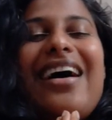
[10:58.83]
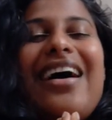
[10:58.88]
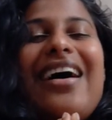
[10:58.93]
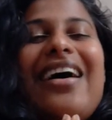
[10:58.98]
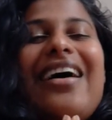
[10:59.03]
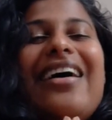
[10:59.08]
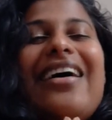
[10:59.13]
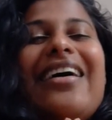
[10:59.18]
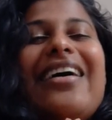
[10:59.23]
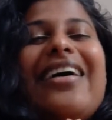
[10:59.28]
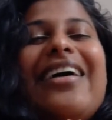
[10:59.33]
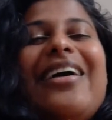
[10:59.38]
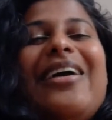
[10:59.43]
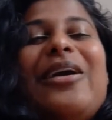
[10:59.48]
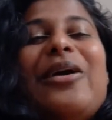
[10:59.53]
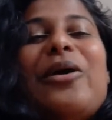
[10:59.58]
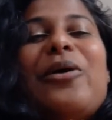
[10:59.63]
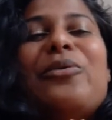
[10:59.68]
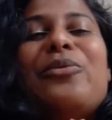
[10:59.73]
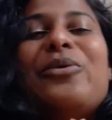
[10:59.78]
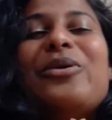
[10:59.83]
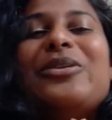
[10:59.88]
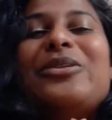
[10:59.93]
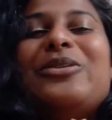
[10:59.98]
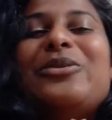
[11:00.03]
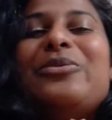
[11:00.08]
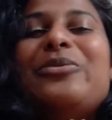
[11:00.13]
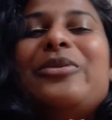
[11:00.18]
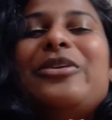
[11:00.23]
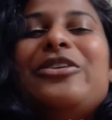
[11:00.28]
I want
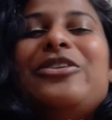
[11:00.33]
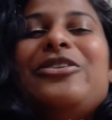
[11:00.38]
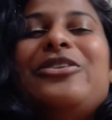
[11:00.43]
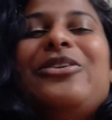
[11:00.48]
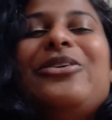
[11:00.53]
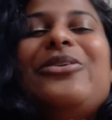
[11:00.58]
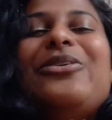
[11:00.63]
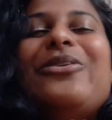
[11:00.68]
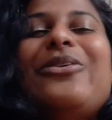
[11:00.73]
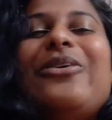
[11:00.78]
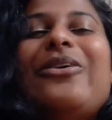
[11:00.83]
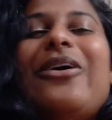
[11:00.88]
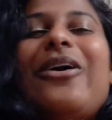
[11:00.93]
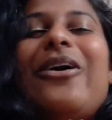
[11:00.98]
to wish you